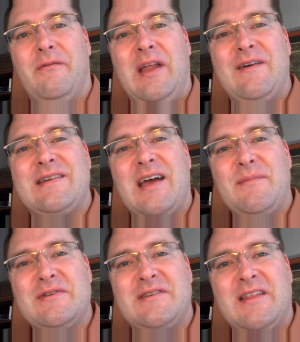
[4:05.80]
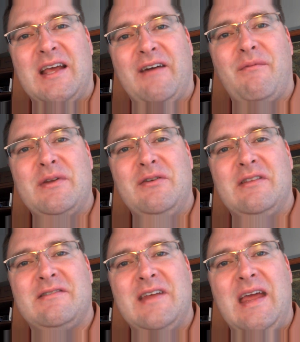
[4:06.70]
every time you see that government
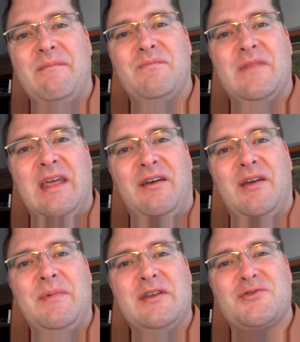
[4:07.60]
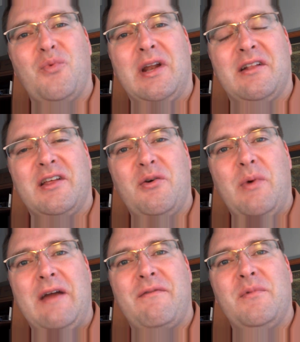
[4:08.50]
unit's name, it could be just one click
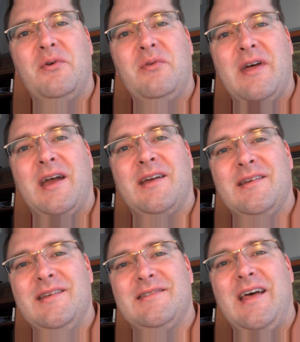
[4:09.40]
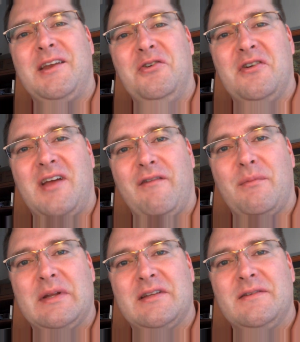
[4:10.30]
away from who the heck is that unit of
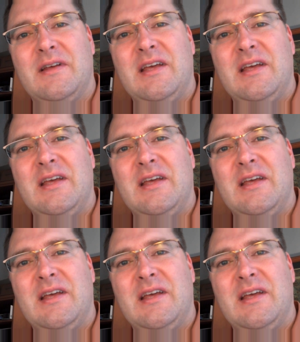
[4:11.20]
government.